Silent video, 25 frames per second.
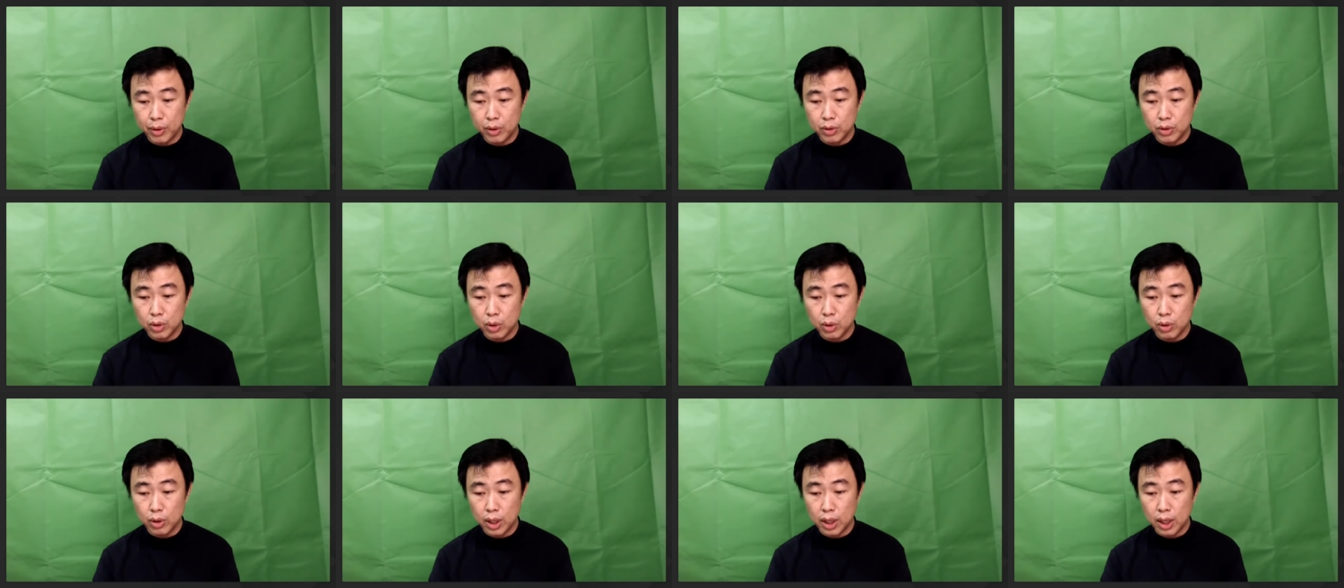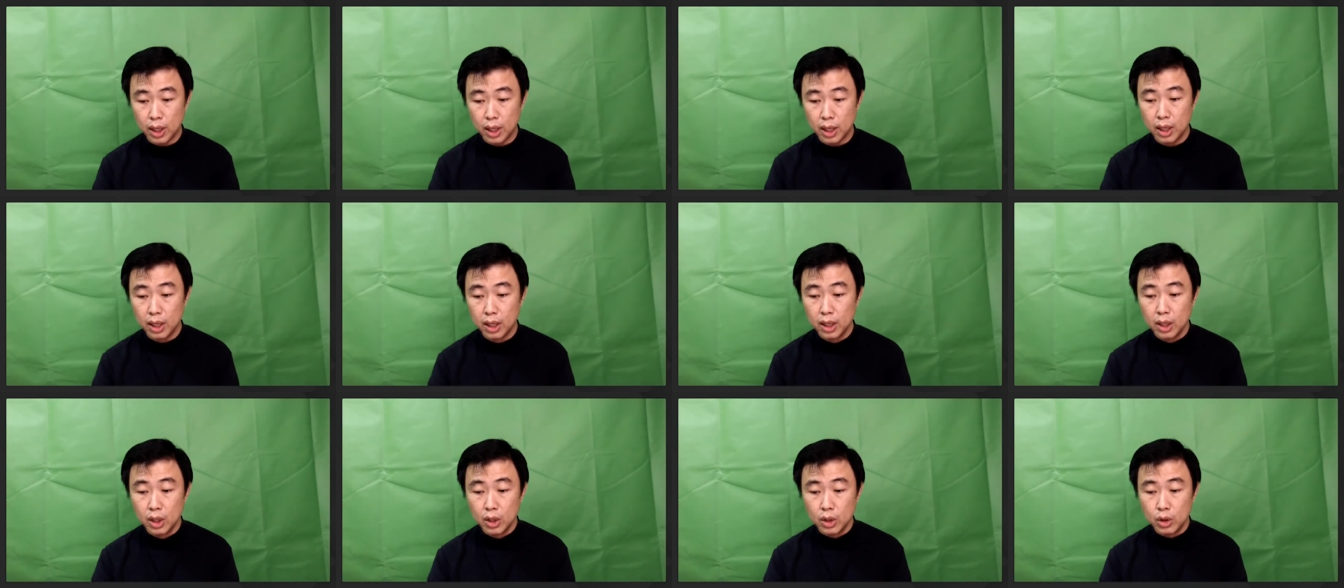So, uh,
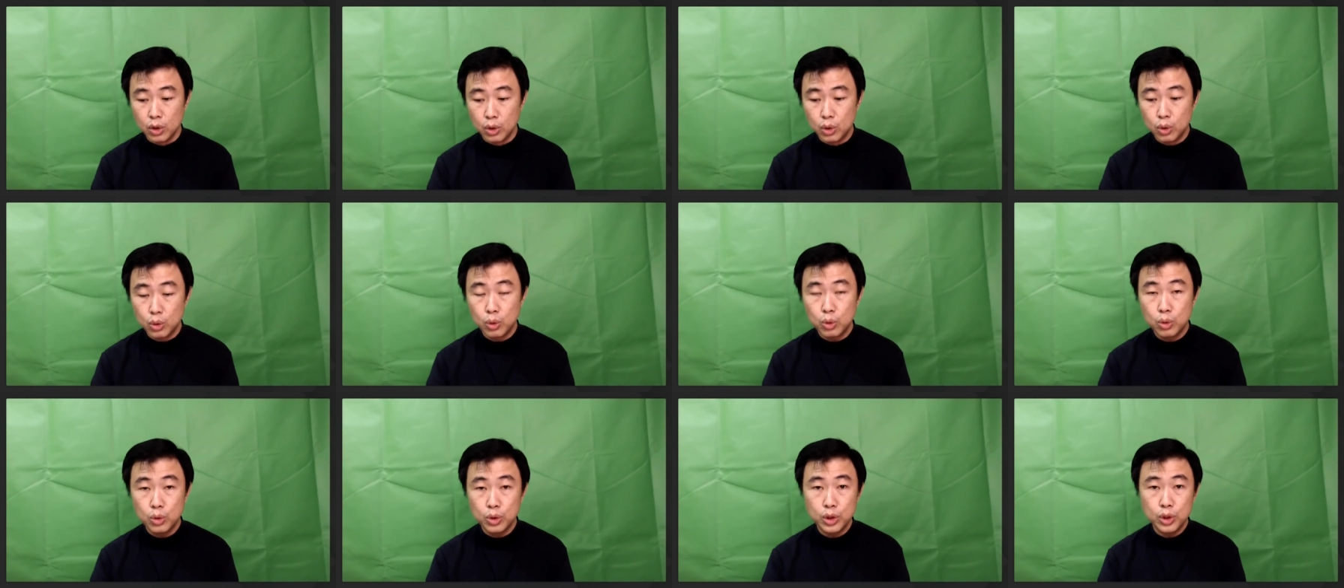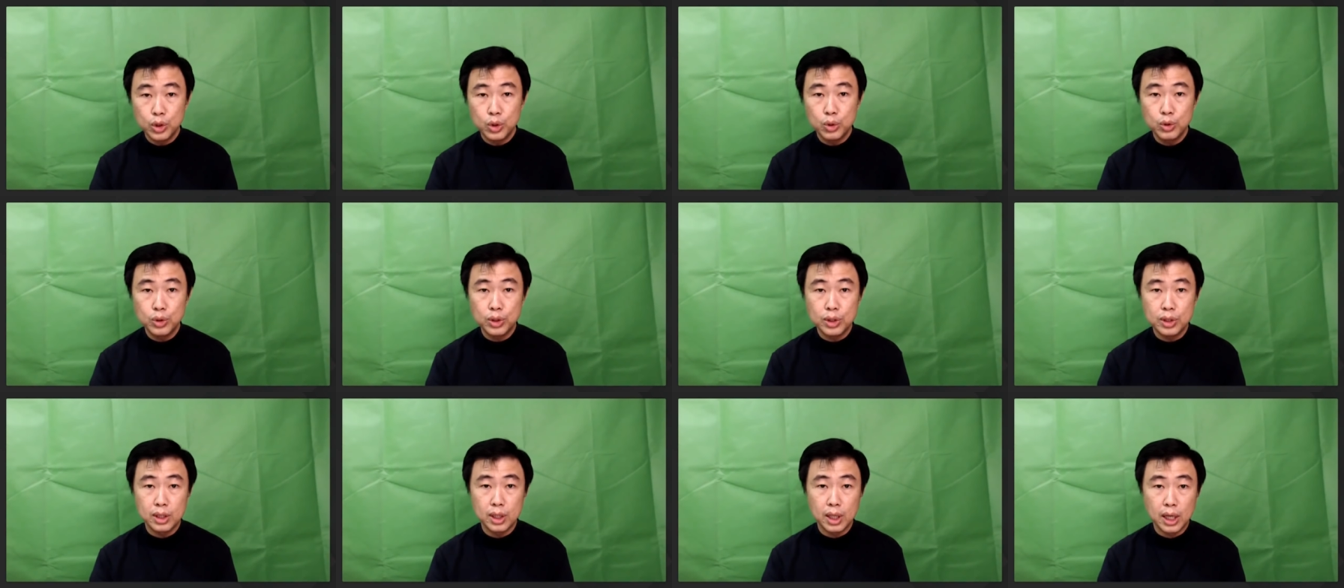do
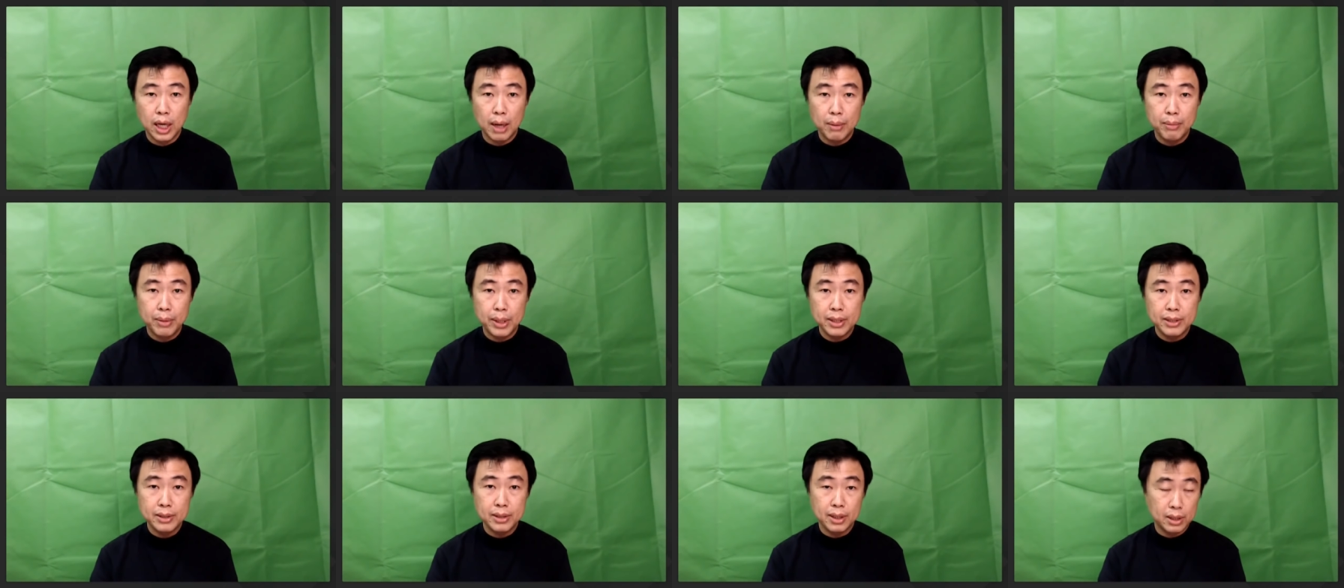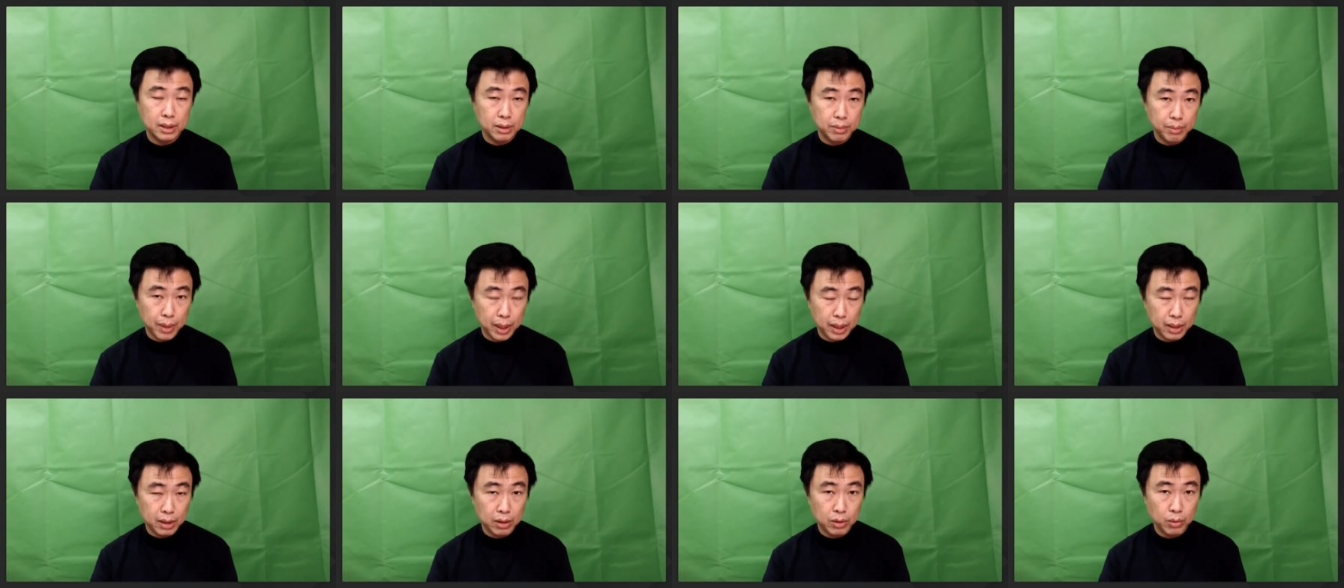use the coming six
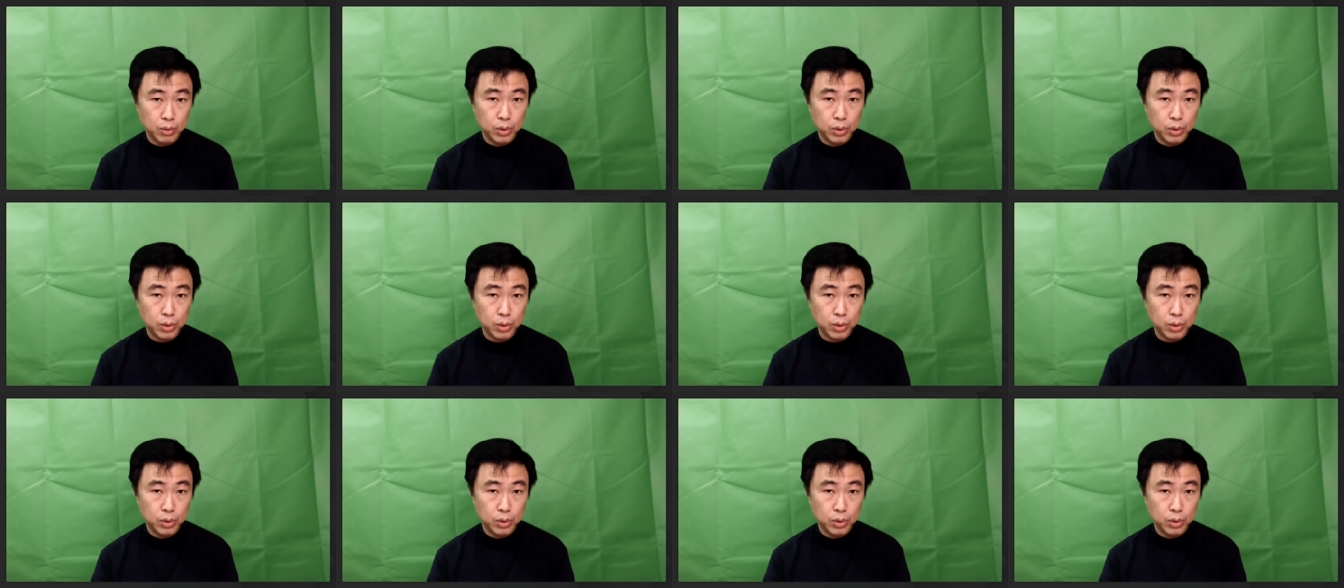months,